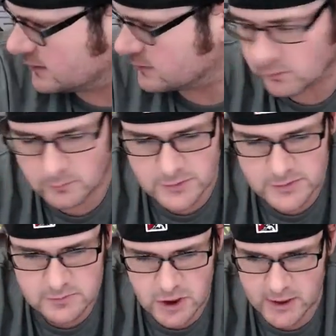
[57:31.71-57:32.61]
Almost
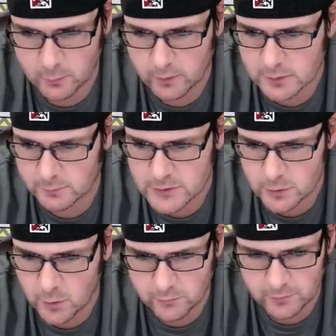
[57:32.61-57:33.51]
January's almost
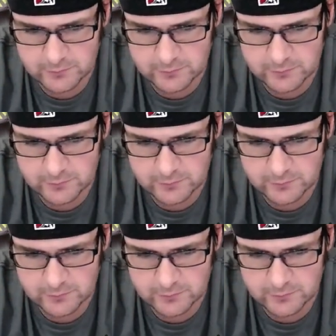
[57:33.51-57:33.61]
over.